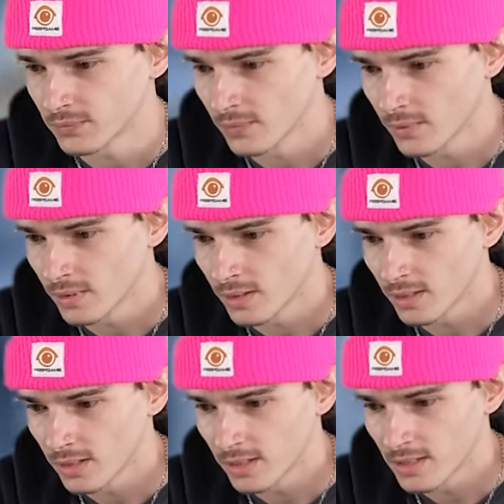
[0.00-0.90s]

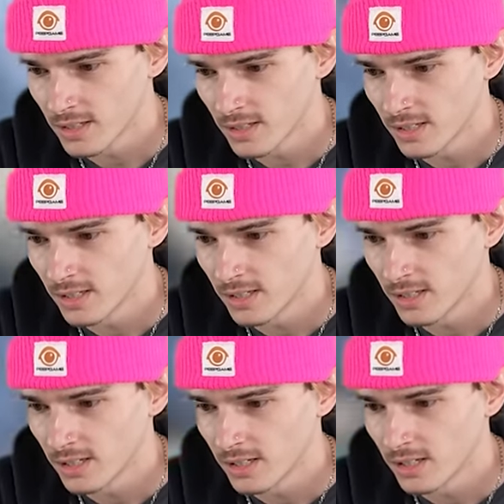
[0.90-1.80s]

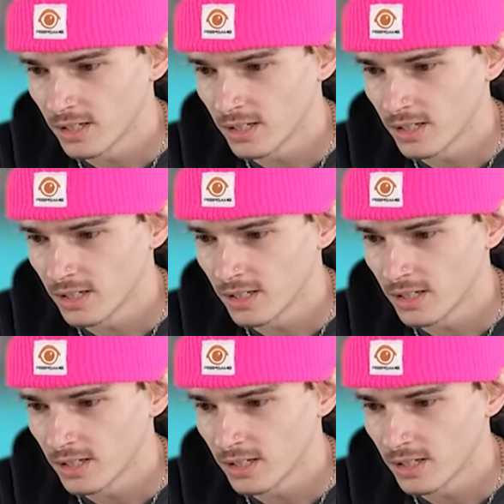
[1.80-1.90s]
Nothing is said.